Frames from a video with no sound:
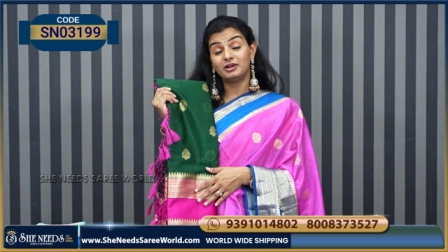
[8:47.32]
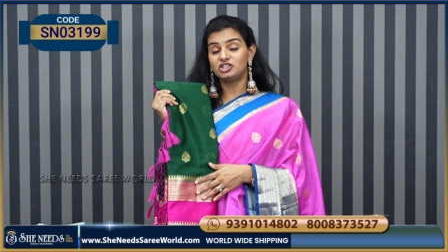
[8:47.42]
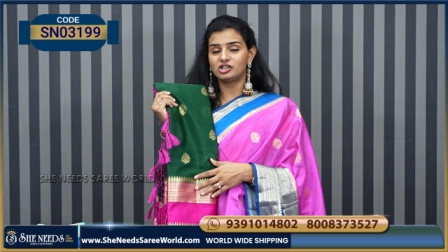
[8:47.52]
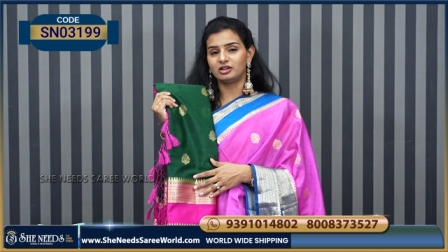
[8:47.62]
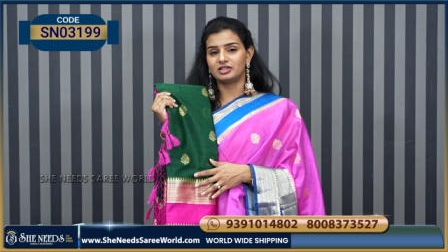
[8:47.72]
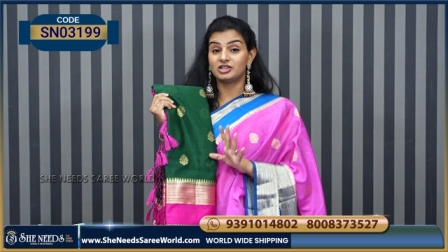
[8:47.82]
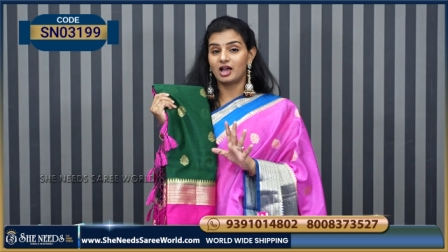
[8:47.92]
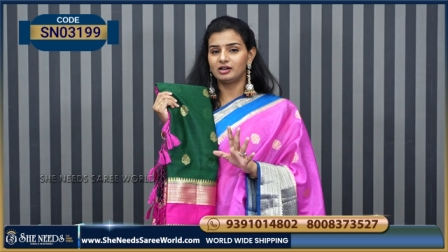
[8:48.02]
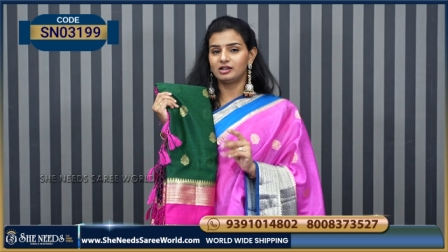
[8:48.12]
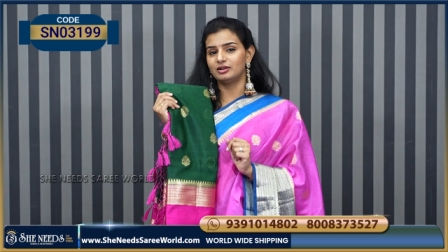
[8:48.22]
manchi colors,
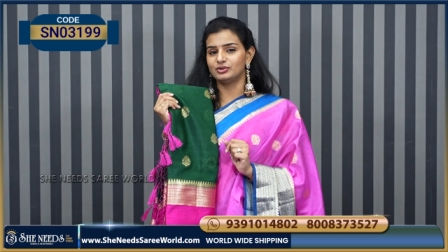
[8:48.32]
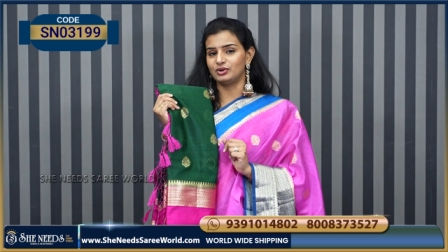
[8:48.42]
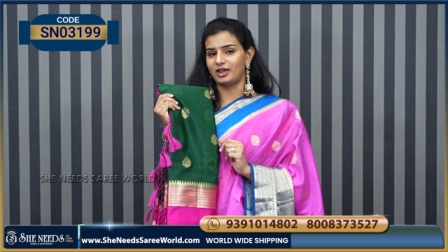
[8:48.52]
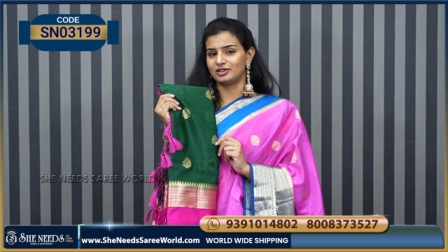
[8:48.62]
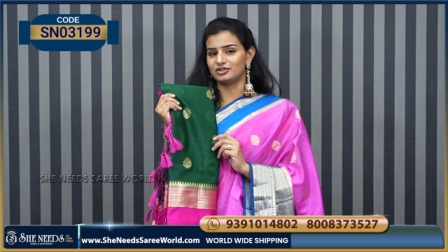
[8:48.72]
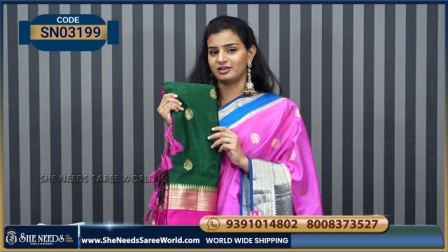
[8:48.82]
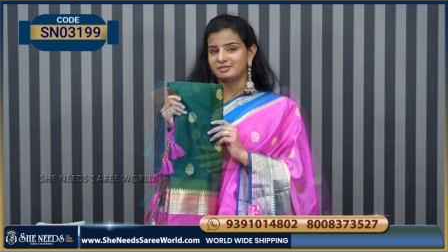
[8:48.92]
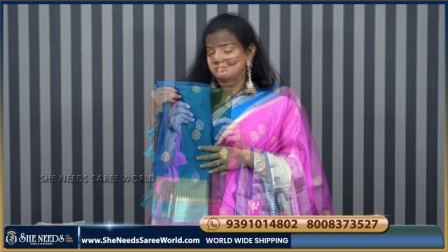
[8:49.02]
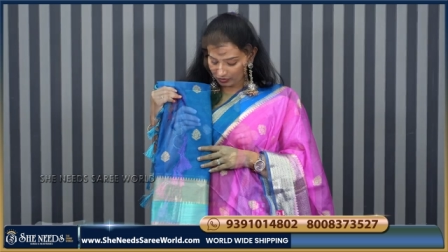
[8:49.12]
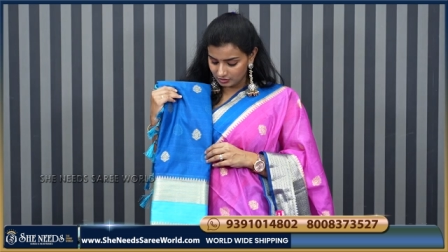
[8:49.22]
dark colors unnai actually.
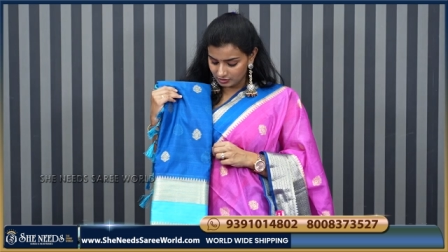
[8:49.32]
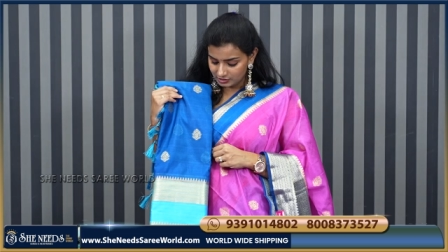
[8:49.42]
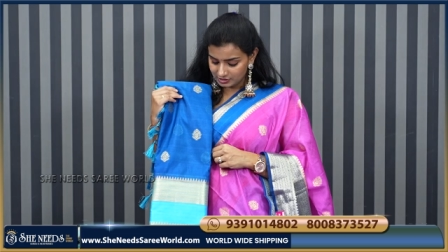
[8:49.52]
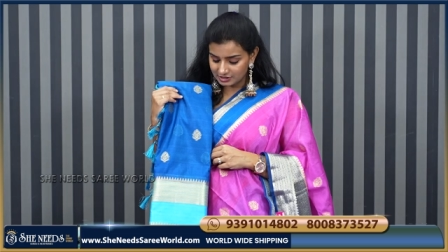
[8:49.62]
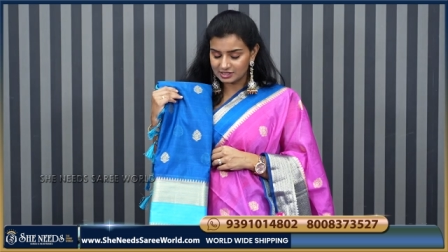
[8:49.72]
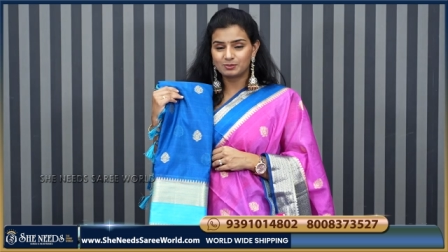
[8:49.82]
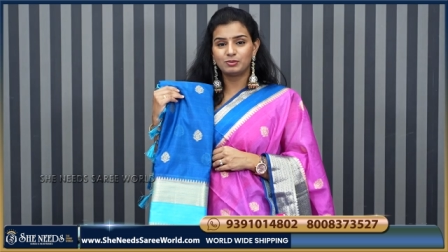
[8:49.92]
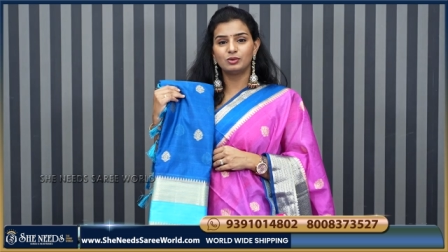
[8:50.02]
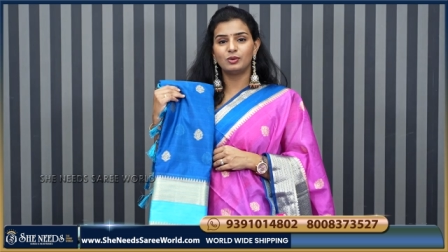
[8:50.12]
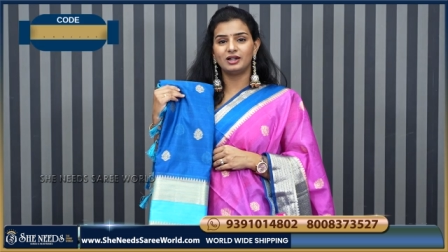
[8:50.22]
This is
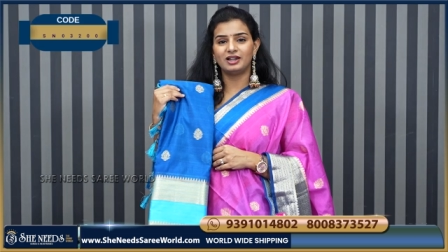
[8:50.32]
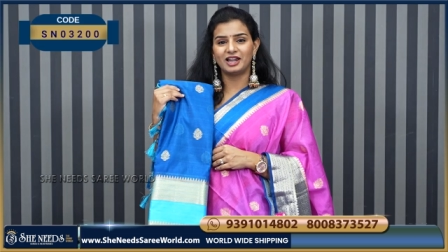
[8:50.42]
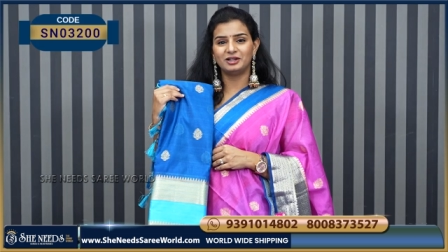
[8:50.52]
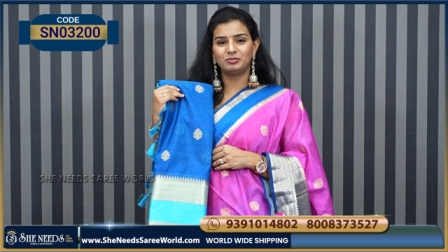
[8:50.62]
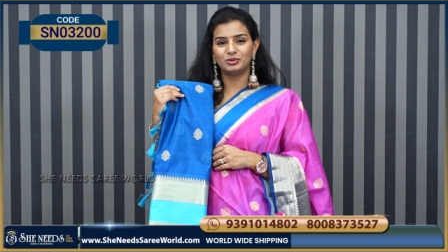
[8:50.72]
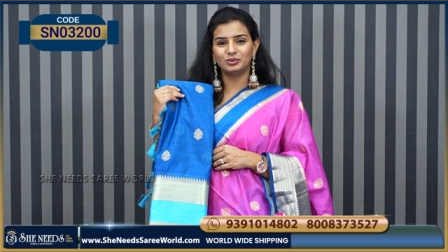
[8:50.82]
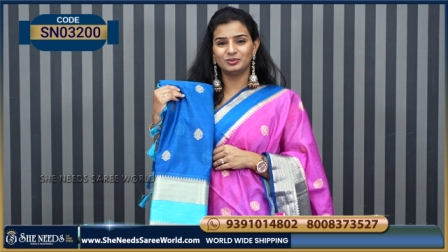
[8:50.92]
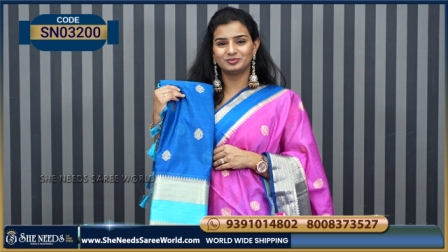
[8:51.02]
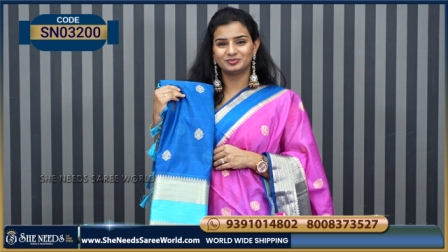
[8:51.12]
blue and light blue.